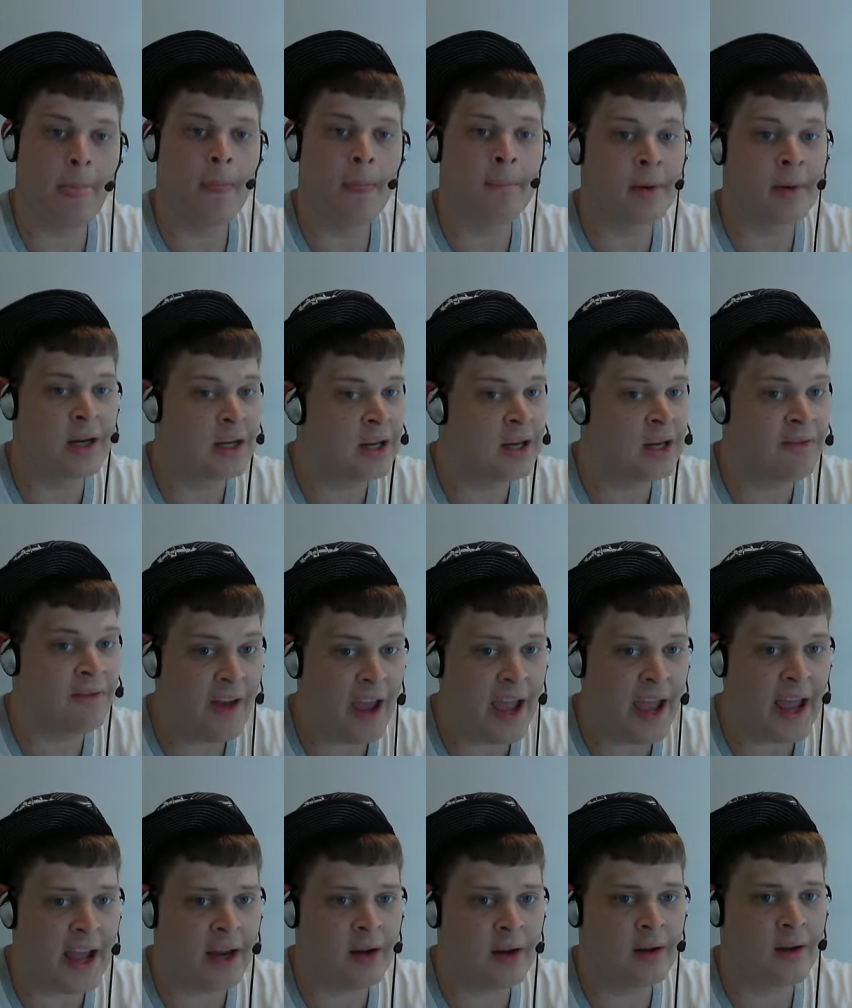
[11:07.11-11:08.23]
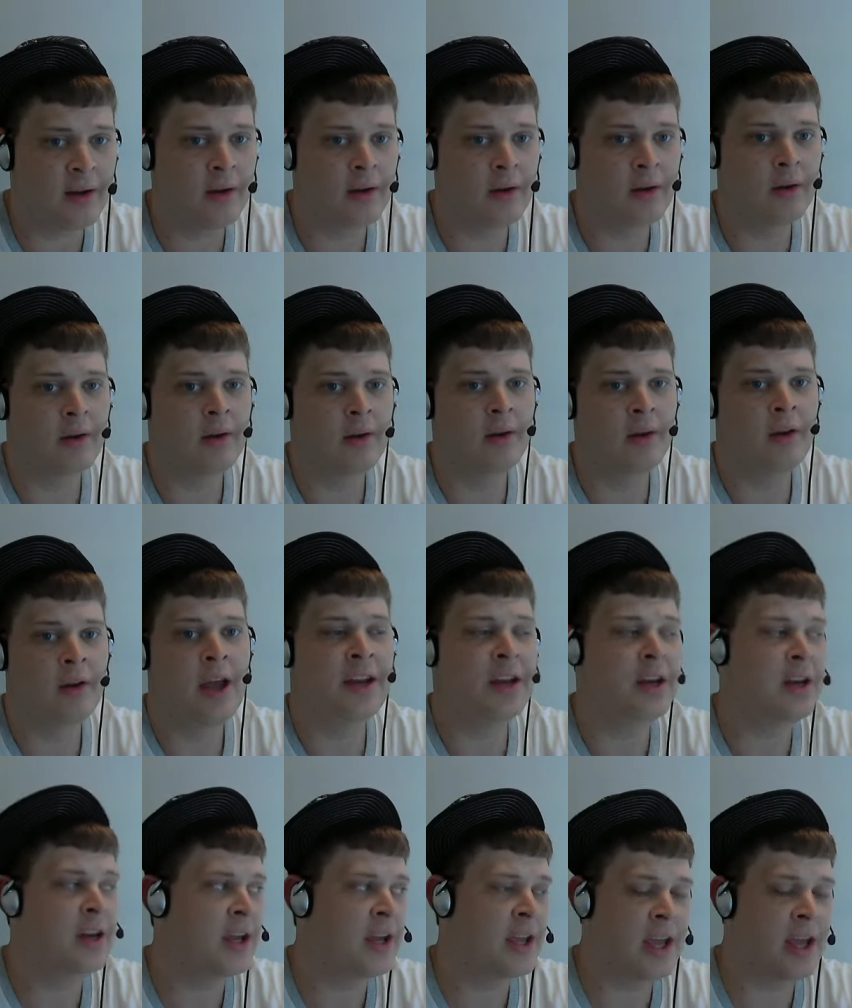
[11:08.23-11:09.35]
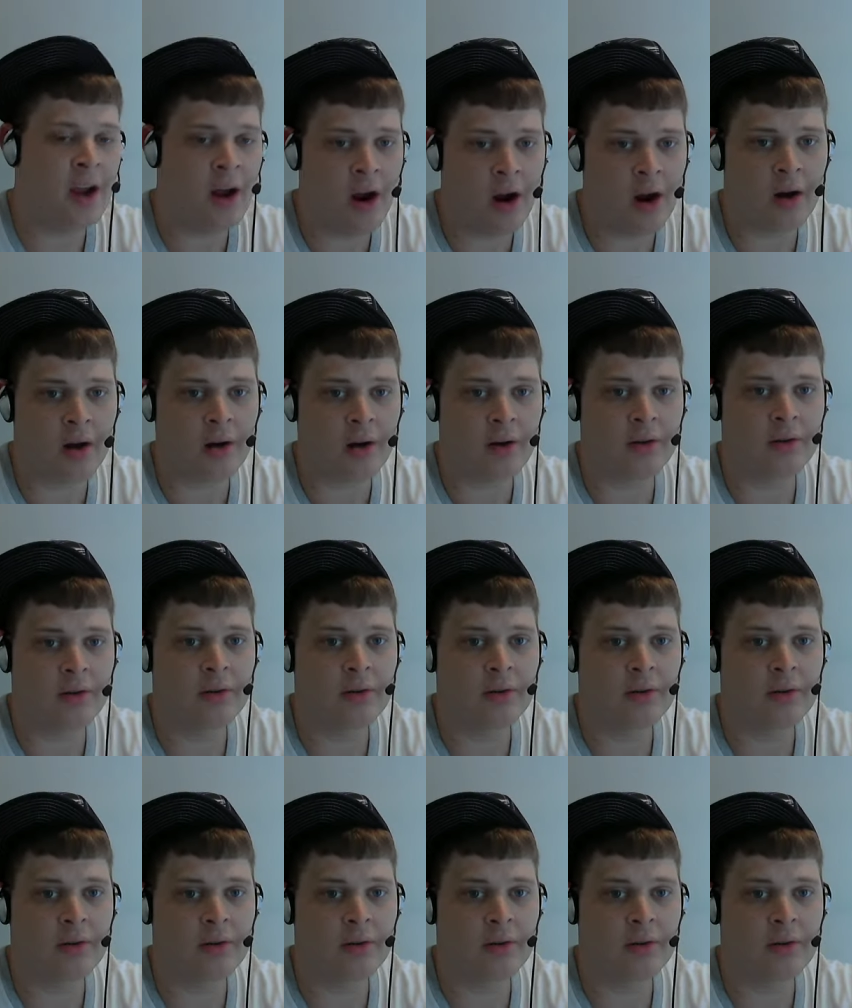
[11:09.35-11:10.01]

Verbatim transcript: but he did fade, and he did get hurt,